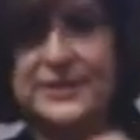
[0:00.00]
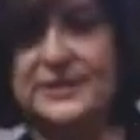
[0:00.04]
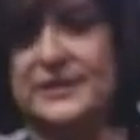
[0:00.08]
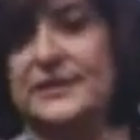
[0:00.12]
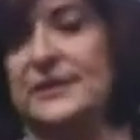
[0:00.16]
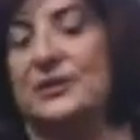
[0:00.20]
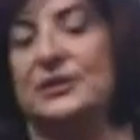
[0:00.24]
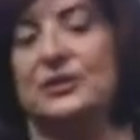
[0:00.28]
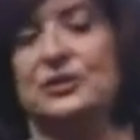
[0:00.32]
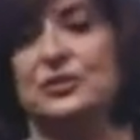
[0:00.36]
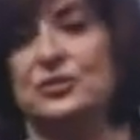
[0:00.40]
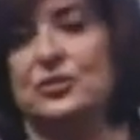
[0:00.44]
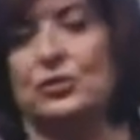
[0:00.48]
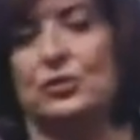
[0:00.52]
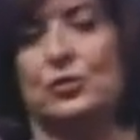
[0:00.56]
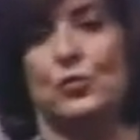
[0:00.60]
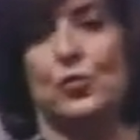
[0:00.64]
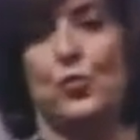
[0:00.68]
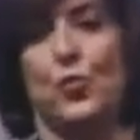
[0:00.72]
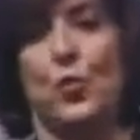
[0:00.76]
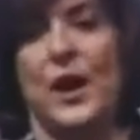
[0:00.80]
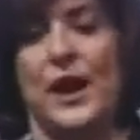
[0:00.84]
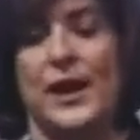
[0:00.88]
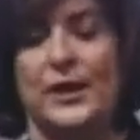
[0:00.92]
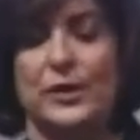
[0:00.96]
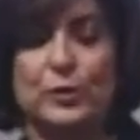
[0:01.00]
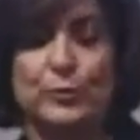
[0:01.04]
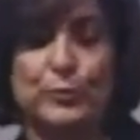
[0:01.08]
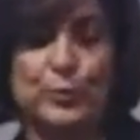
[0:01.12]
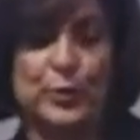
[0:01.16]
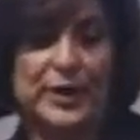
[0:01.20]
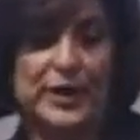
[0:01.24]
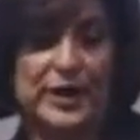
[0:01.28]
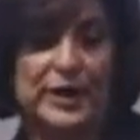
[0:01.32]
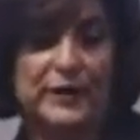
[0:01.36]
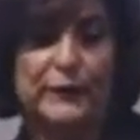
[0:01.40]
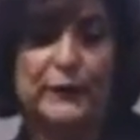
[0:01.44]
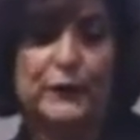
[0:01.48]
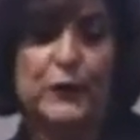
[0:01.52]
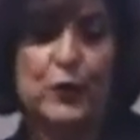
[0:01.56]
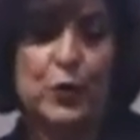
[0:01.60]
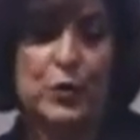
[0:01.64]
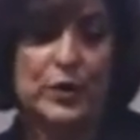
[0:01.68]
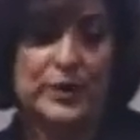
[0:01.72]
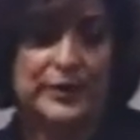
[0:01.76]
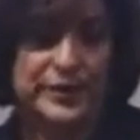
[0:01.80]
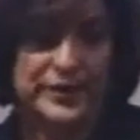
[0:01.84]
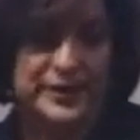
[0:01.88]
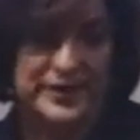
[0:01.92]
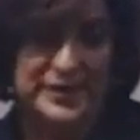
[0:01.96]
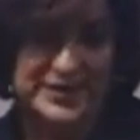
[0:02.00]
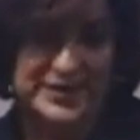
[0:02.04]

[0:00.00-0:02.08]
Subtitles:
in a certain way, you're bringing forth this